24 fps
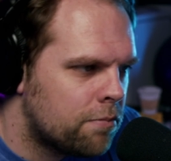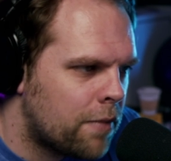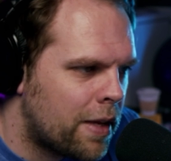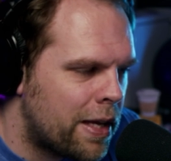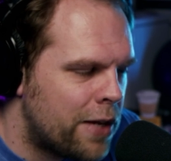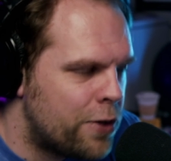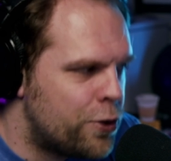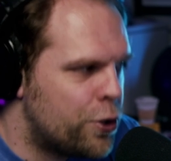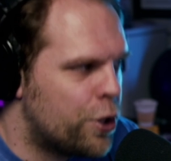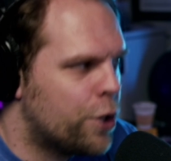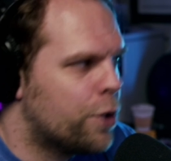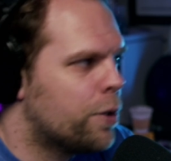
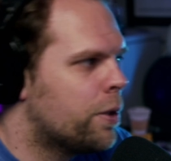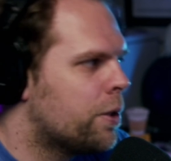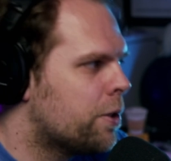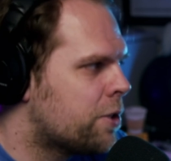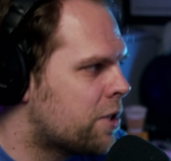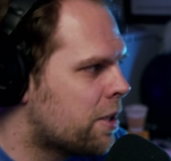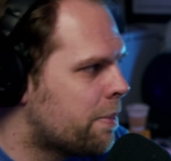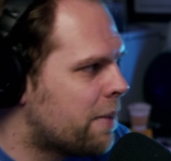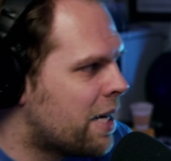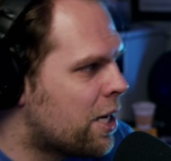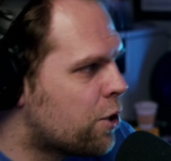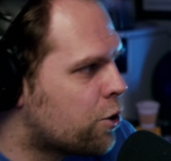general
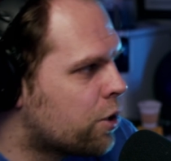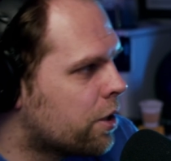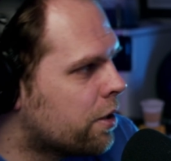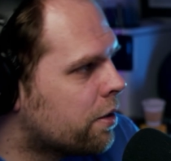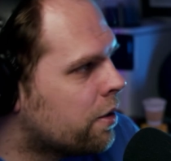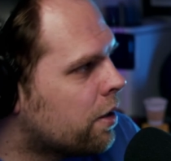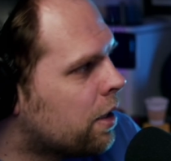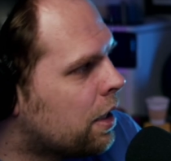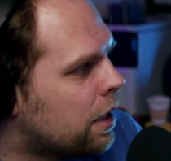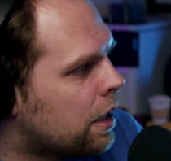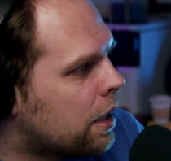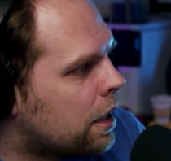summation.
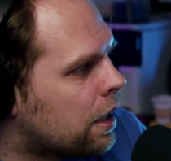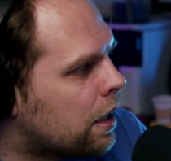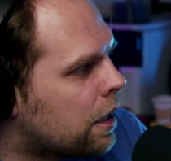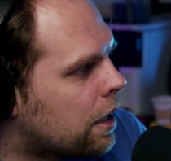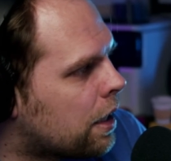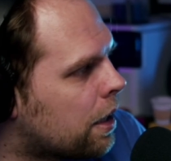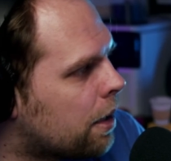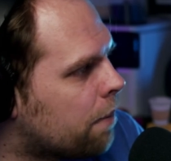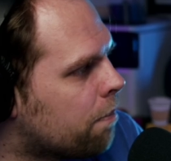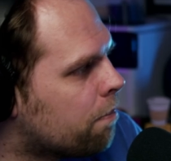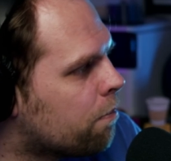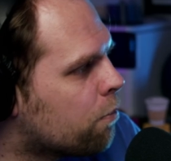
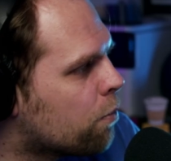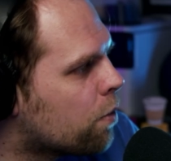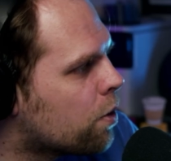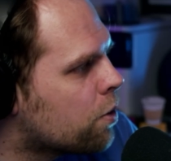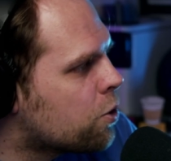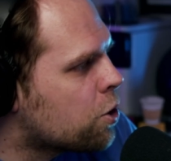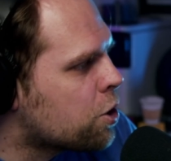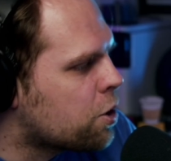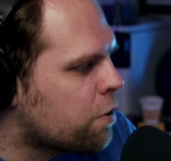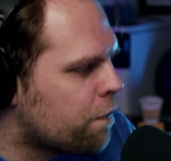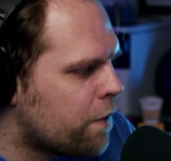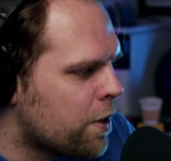
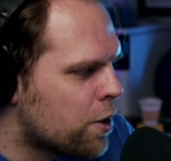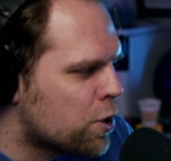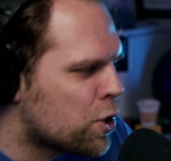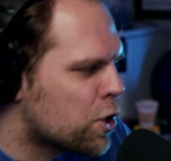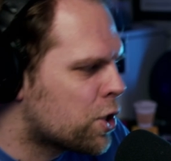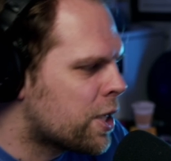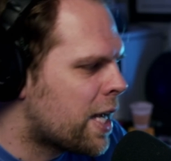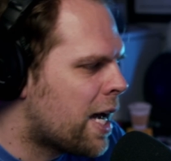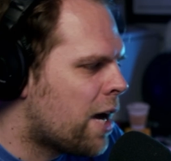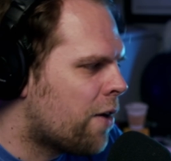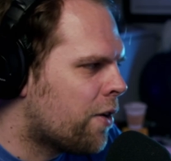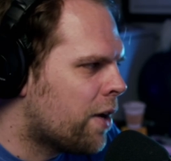Just to finish
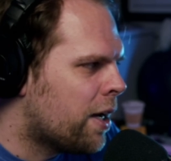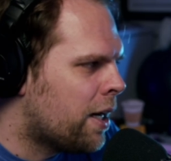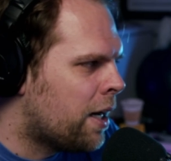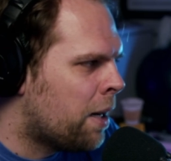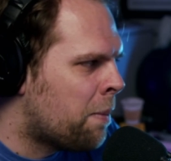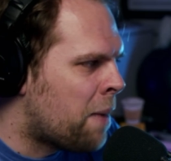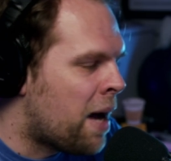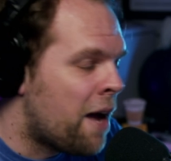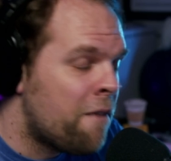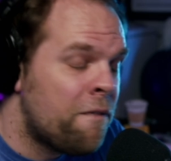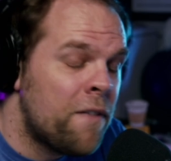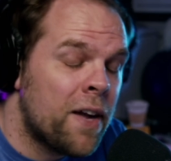this out,
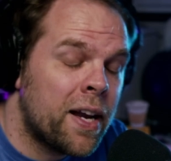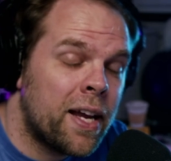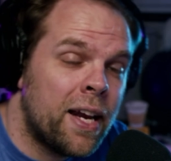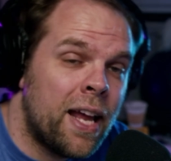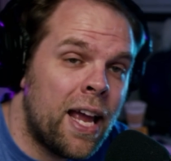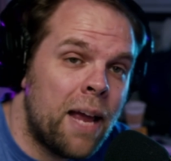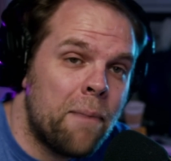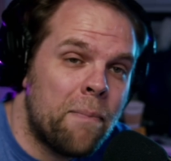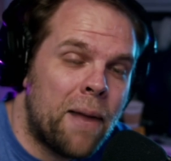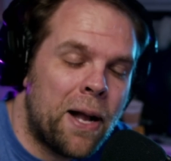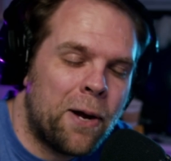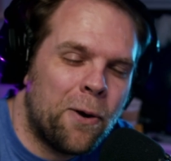I fucking
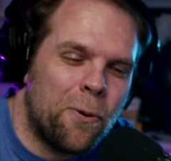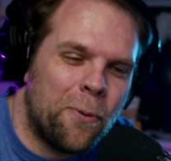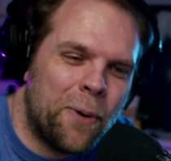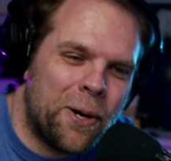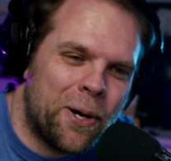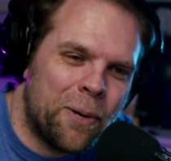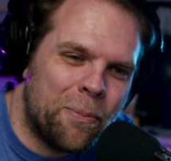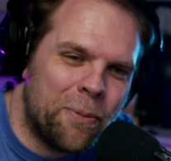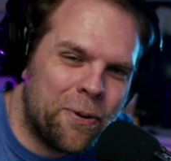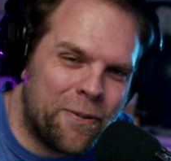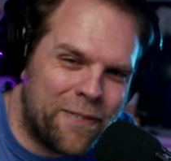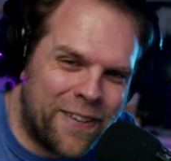hate Michael
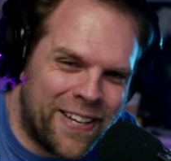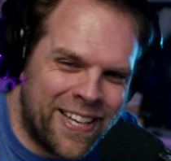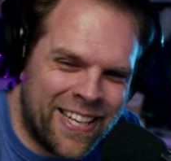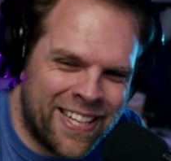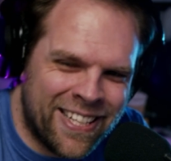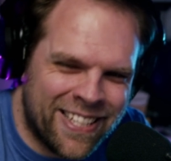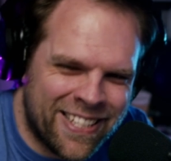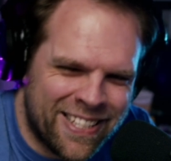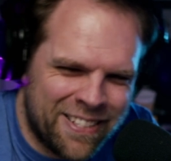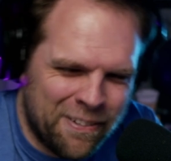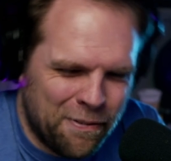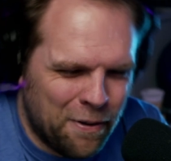Winner
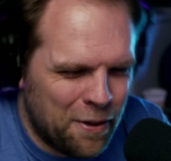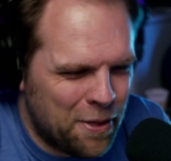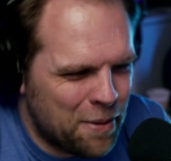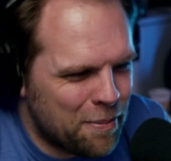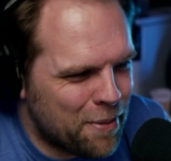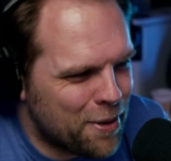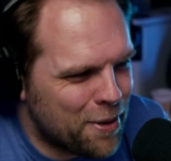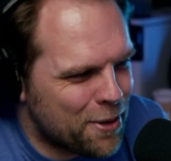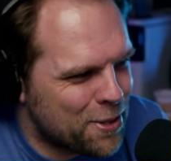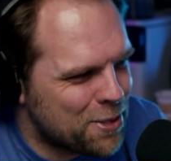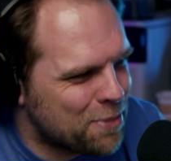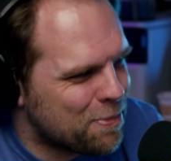movies for the
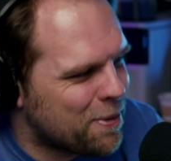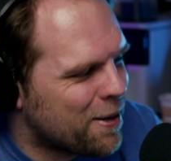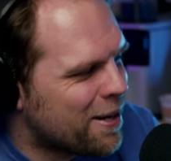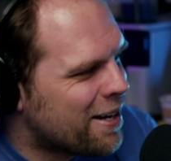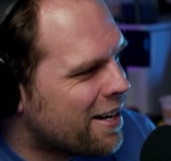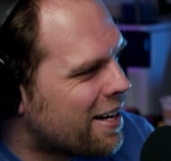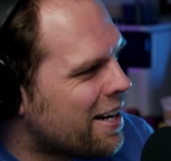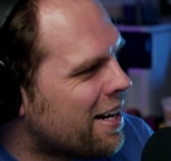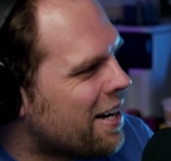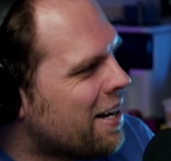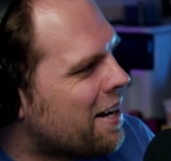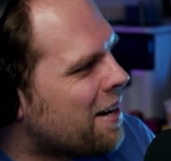most
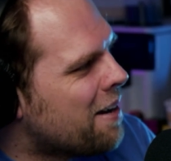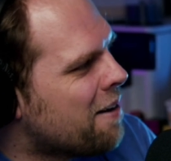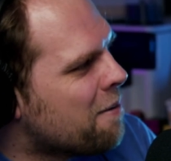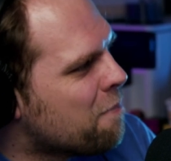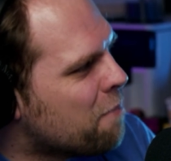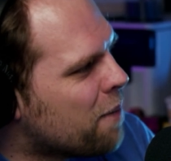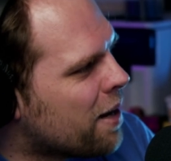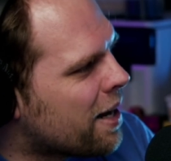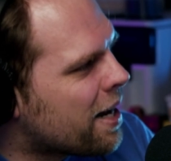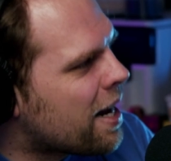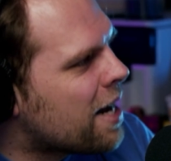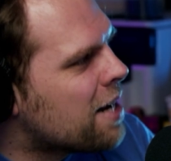part,
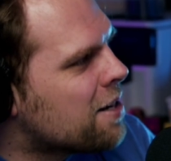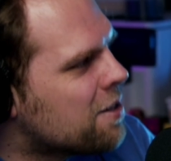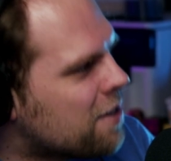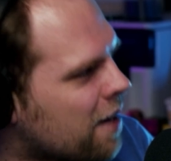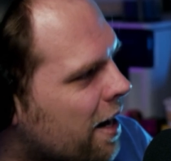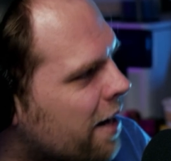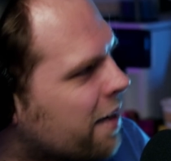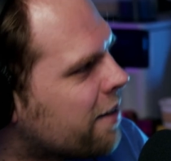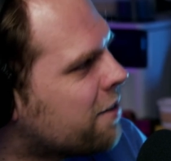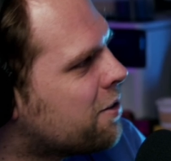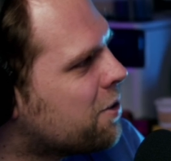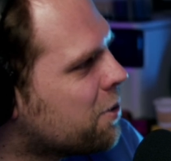but I
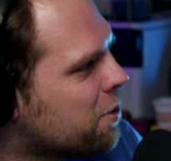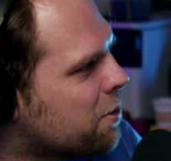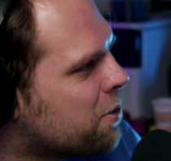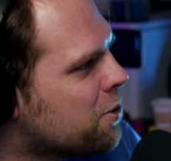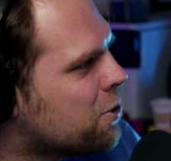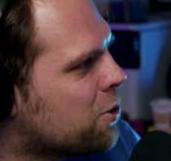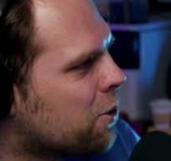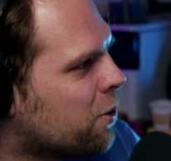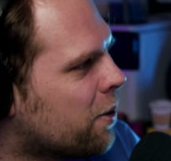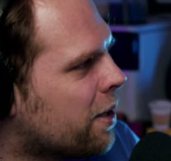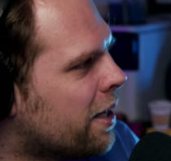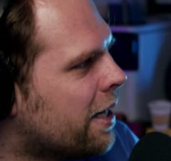do
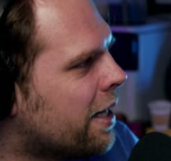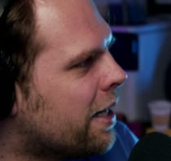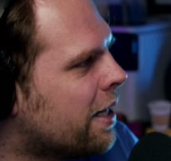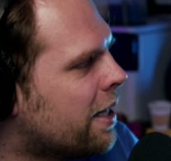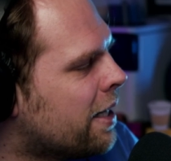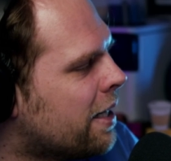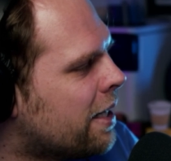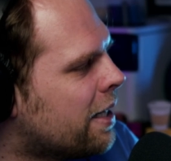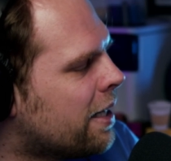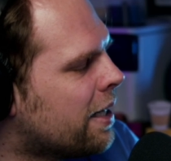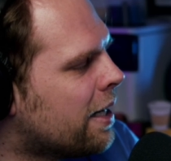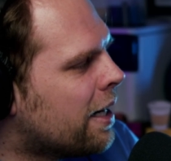enjoy
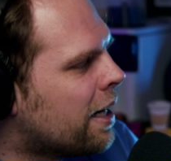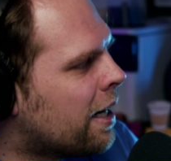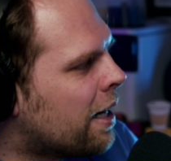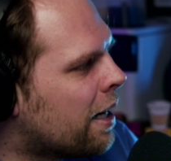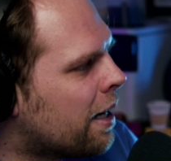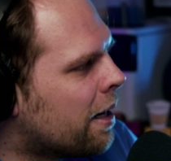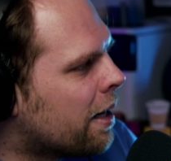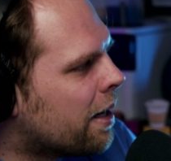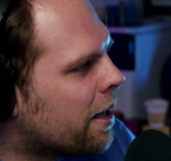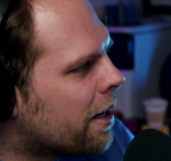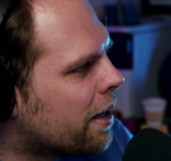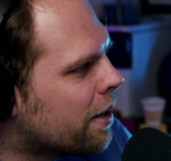
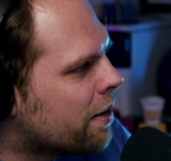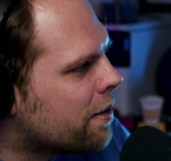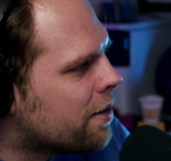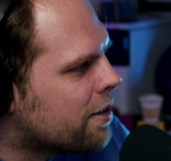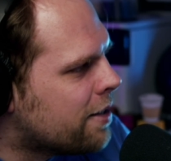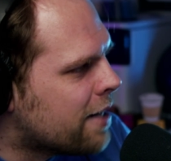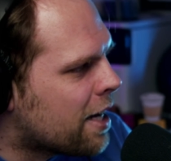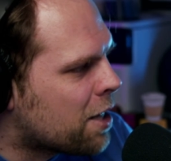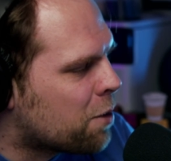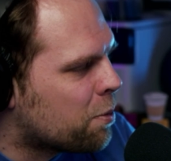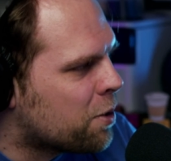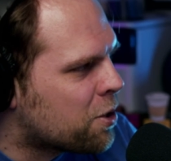the
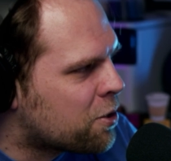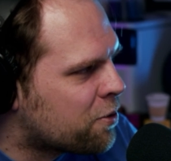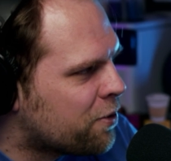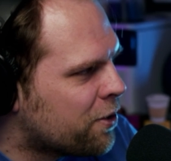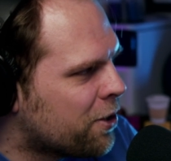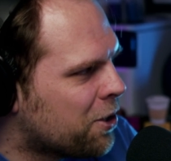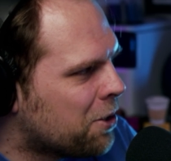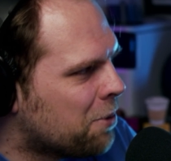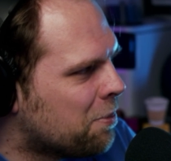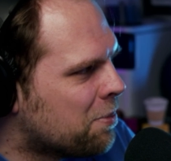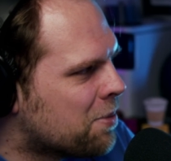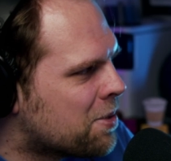Death Wish
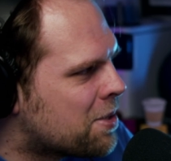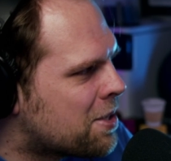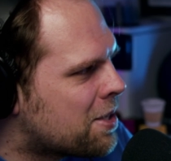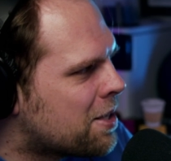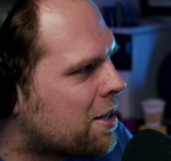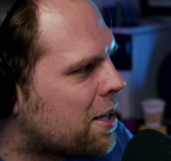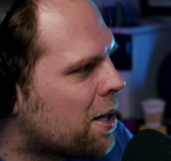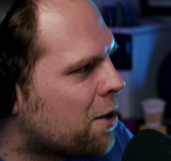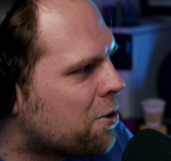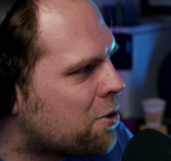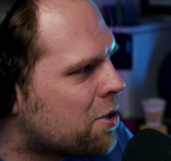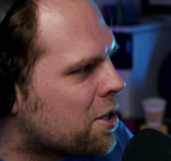films.
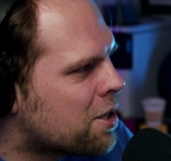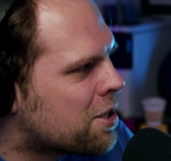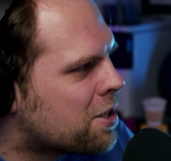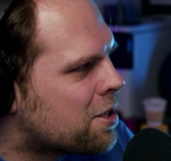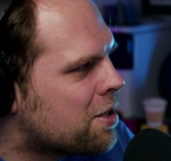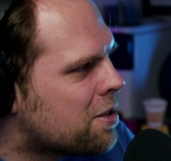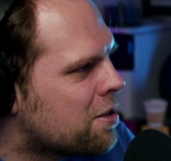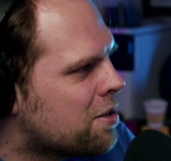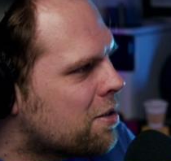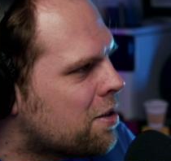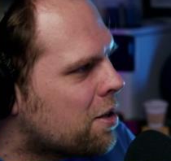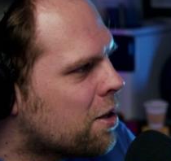
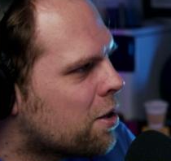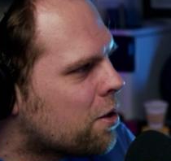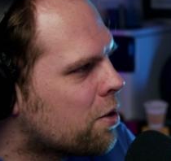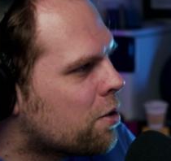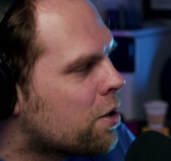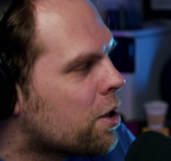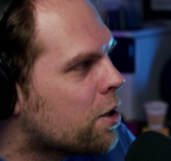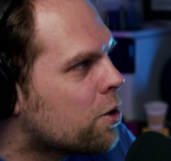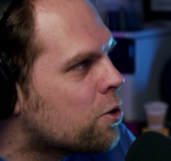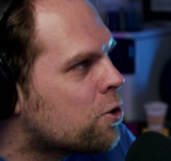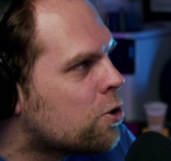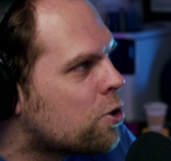
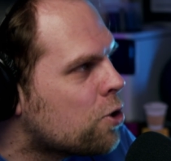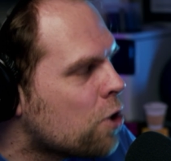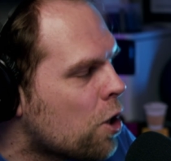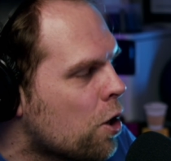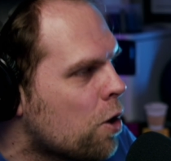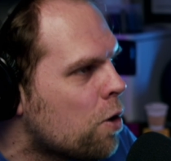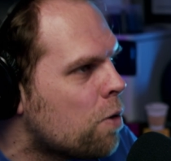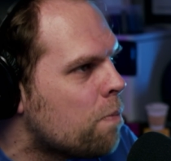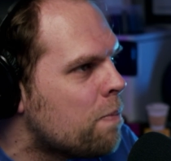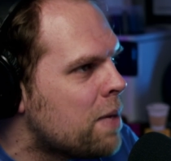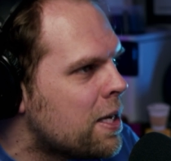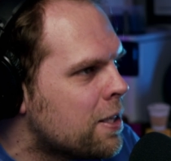They're
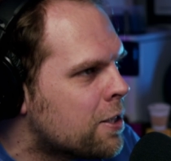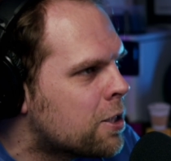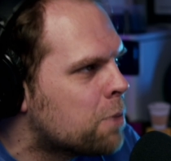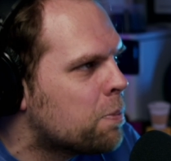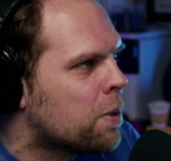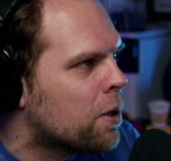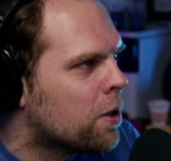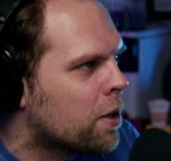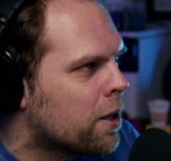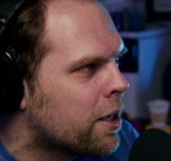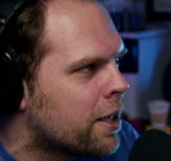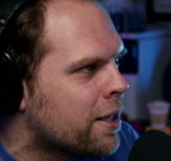so
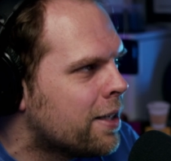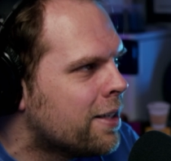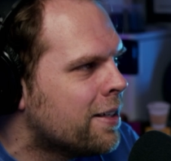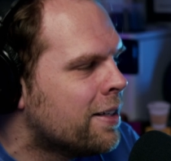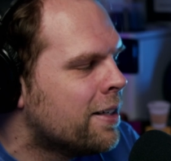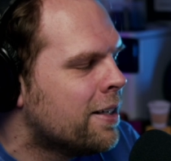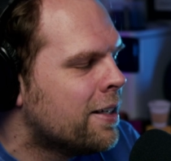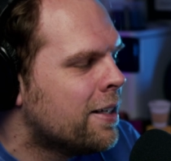mean-spirited